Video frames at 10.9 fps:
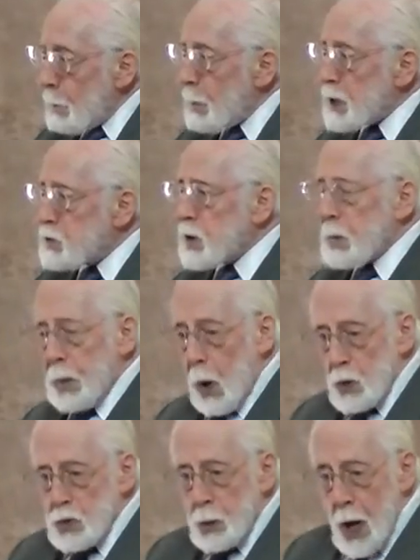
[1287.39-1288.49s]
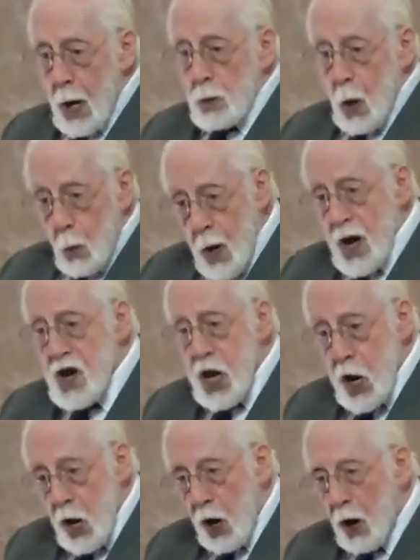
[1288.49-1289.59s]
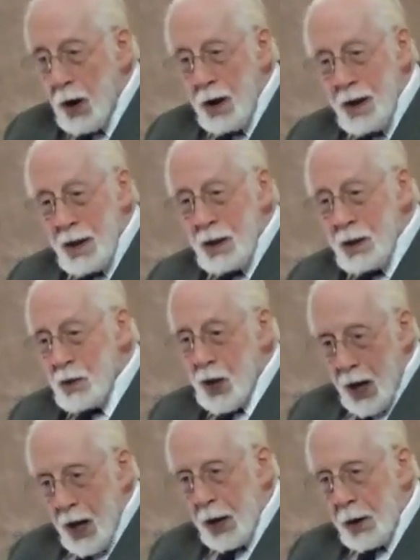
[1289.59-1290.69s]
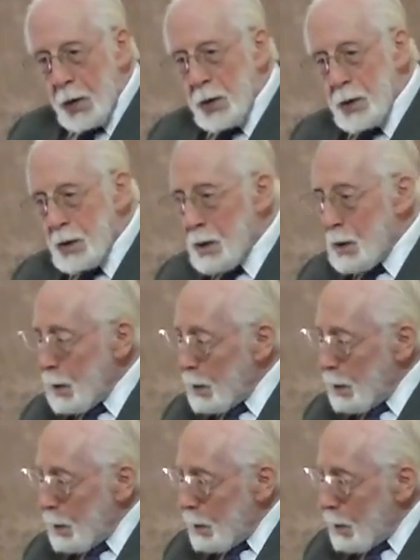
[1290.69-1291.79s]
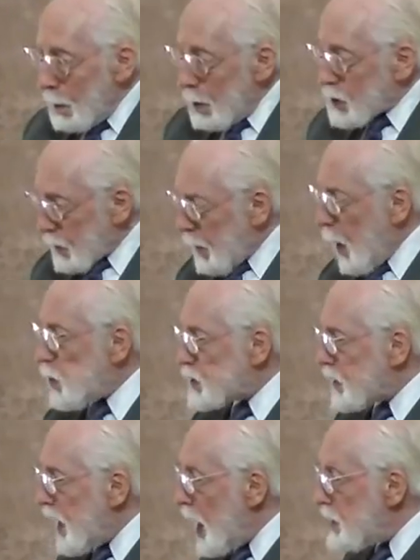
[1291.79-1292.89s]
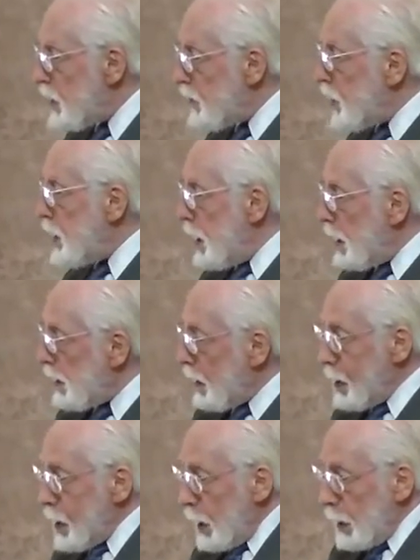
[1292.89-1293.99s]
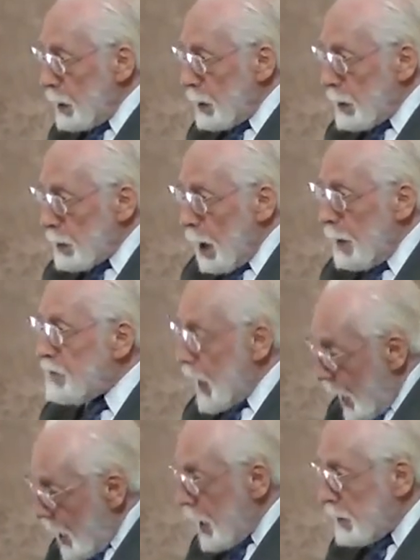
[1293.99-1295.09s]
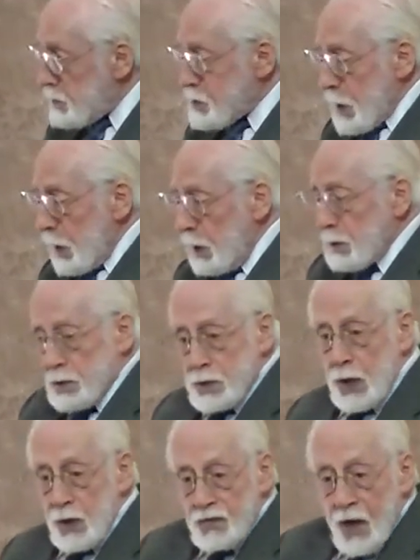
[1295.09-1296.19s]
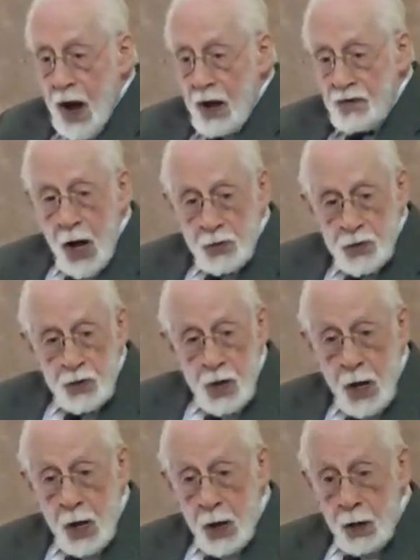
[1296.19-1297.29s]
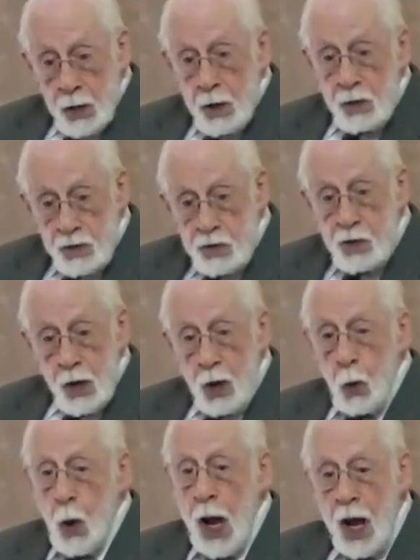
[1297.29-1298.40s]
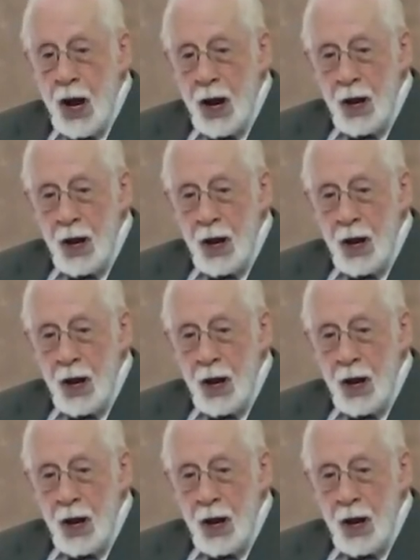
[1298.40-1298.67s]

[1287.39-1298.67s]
But suppose we are nowhere near the end. And suppose the end of the year, of the age, is still 500 years away